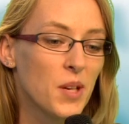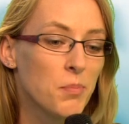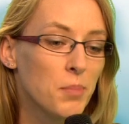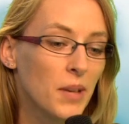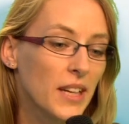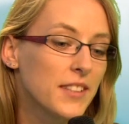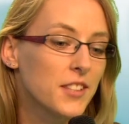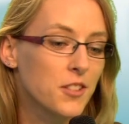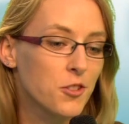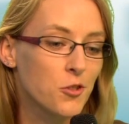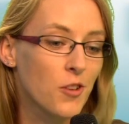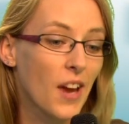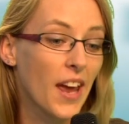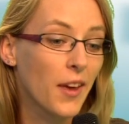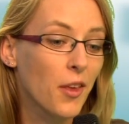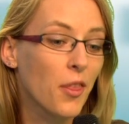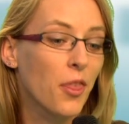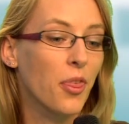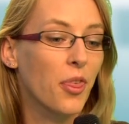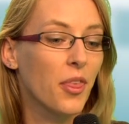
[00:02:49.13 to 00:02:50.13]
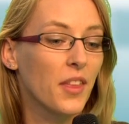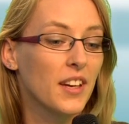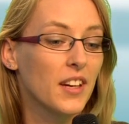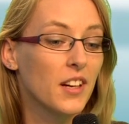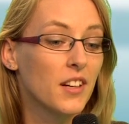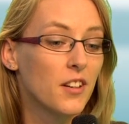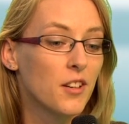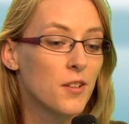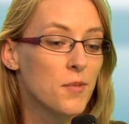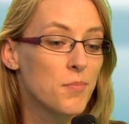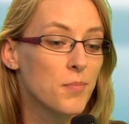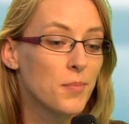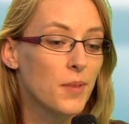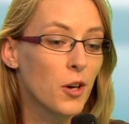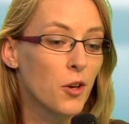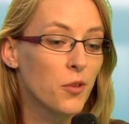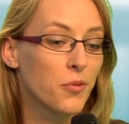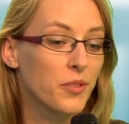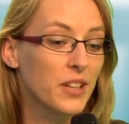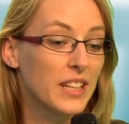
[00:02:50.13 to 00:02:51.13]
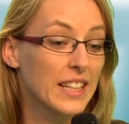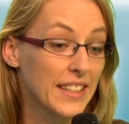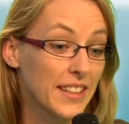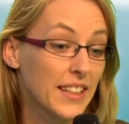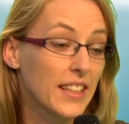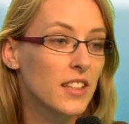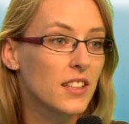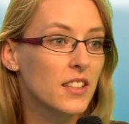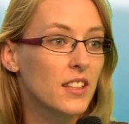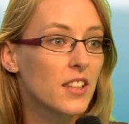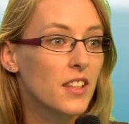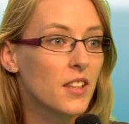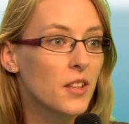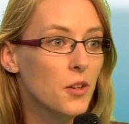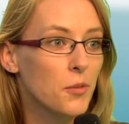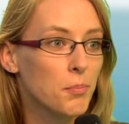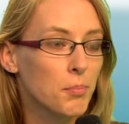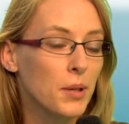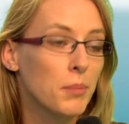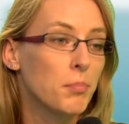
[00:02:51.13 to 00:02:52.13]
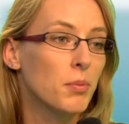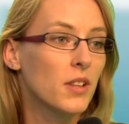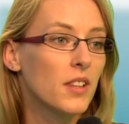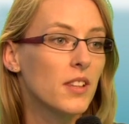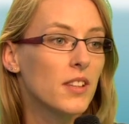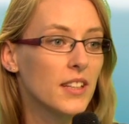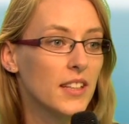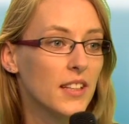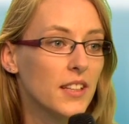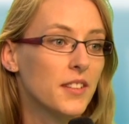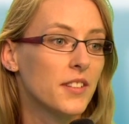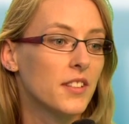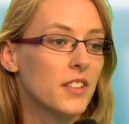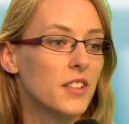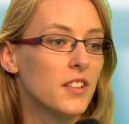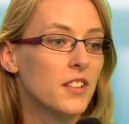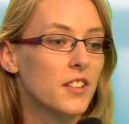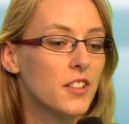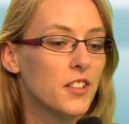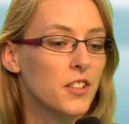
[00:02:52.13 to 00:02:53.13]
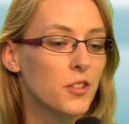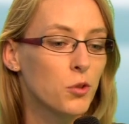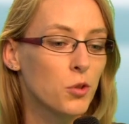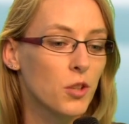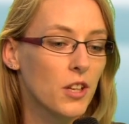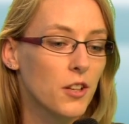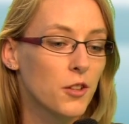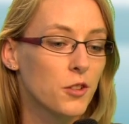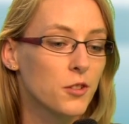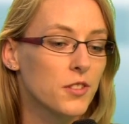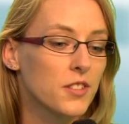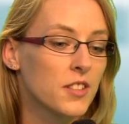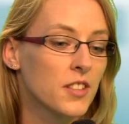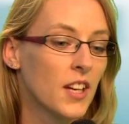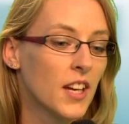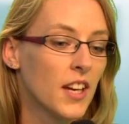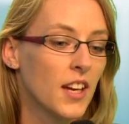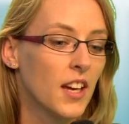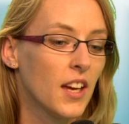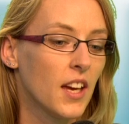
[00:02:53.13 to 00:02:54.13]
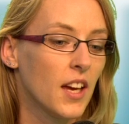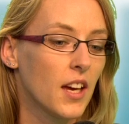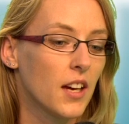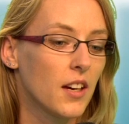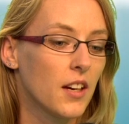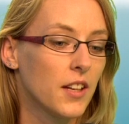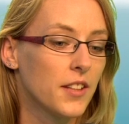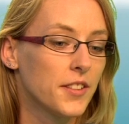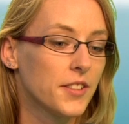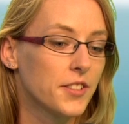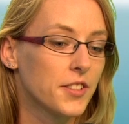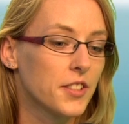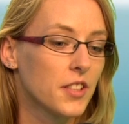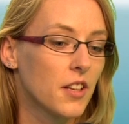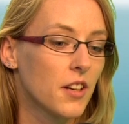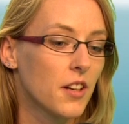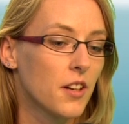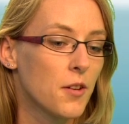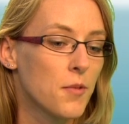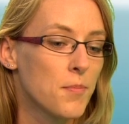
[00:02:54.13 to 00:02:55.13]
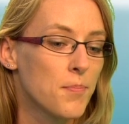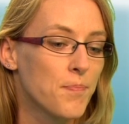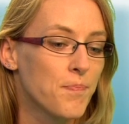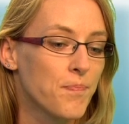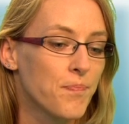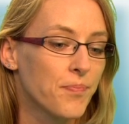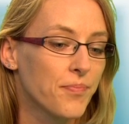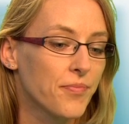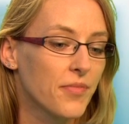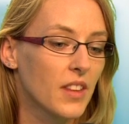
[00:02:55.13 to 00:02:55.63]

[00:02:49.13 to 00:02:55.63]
big strength of clinical people in the nucleus, and